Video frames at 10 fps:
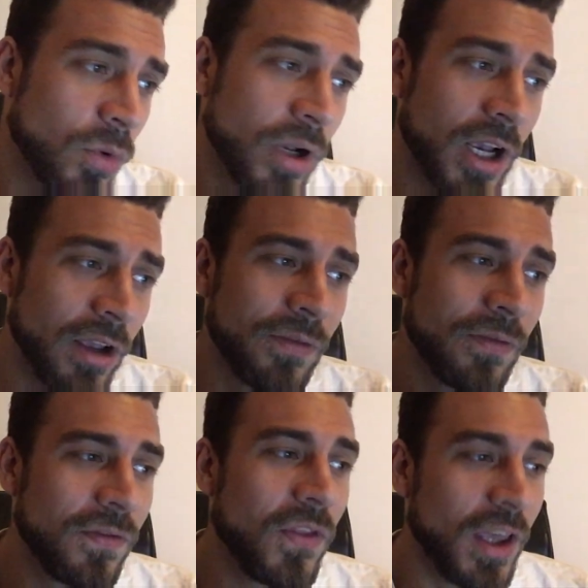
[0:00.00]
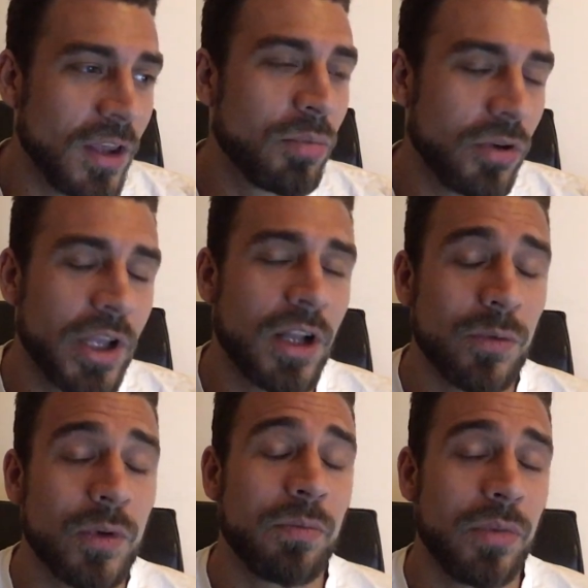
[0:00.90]
Either way, I think
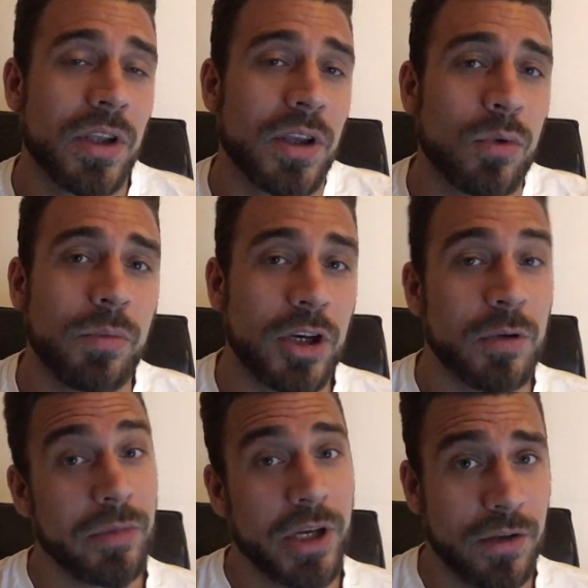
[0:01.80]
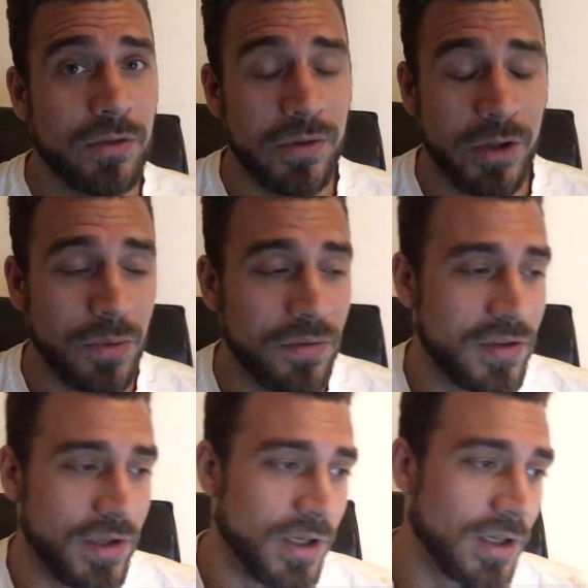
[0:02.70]
Burnell would be, uh, will be coming back to the
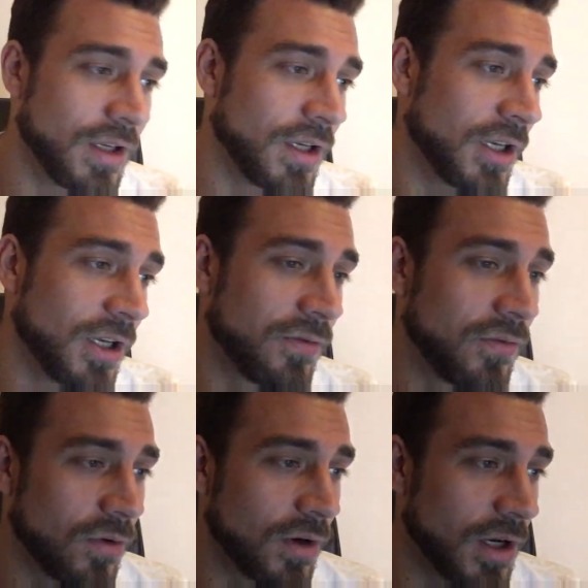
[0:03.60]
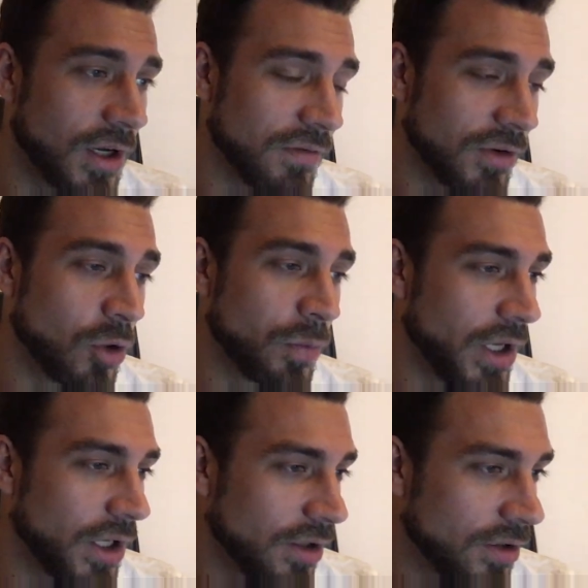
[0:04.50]
UFC uh, for uh, the
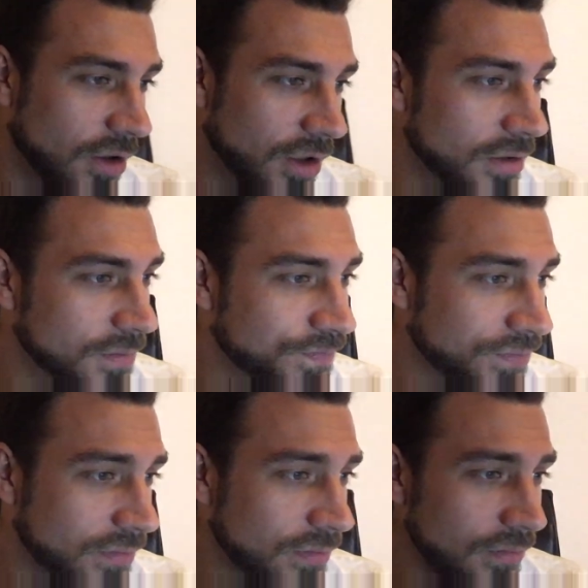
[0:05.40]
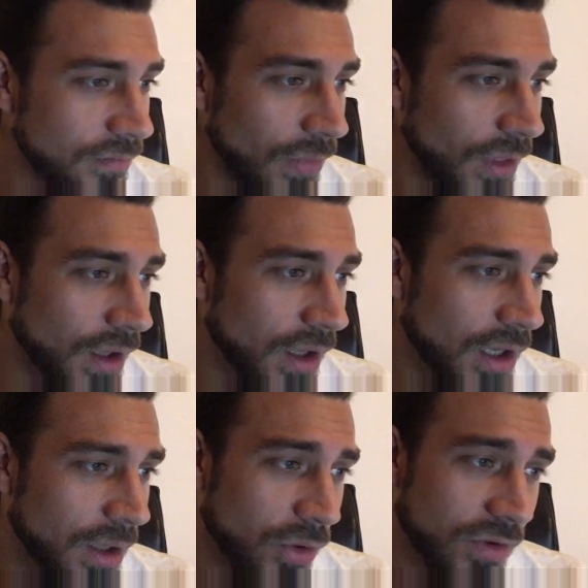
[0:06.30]
Copenhagen card.
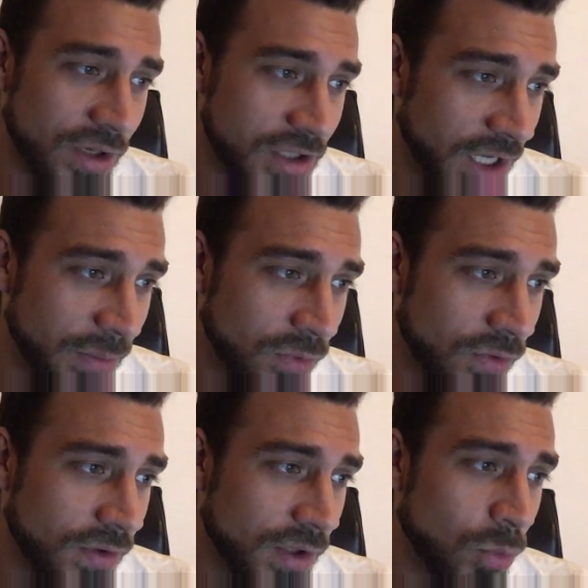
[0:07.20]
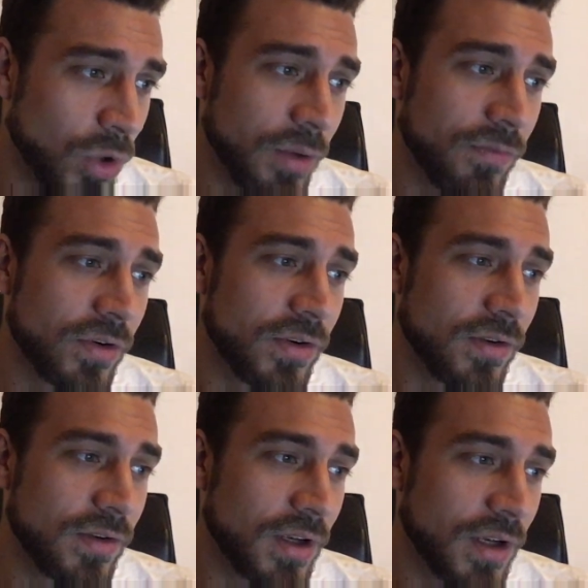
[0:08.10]
we also had James uh, Webb
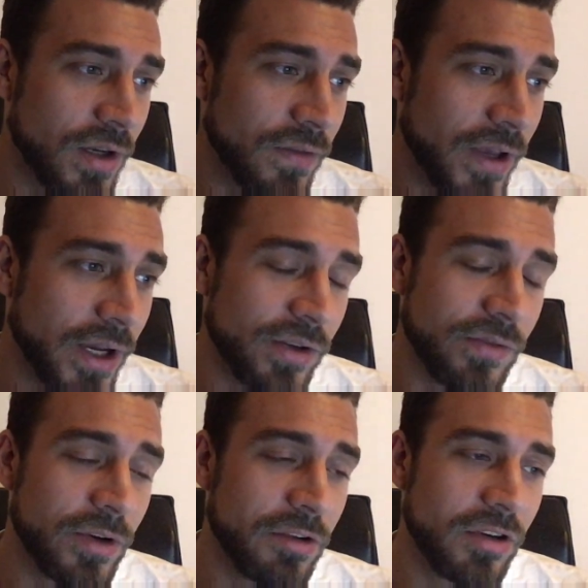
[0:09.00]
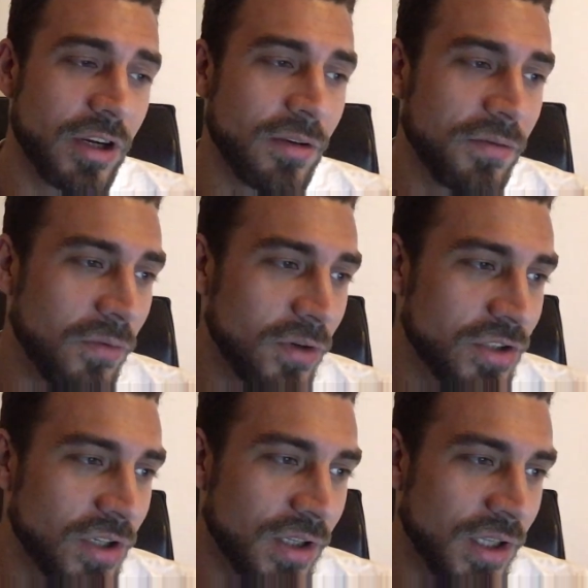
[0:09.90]
versus uh, Nathias Frederick.
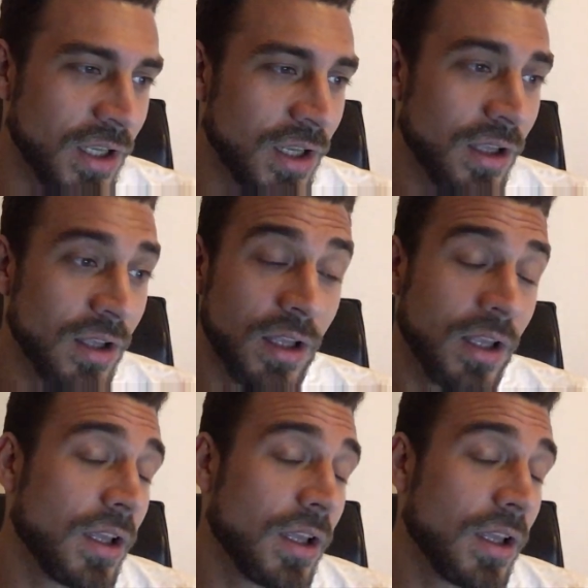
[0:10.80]
Unfortunately,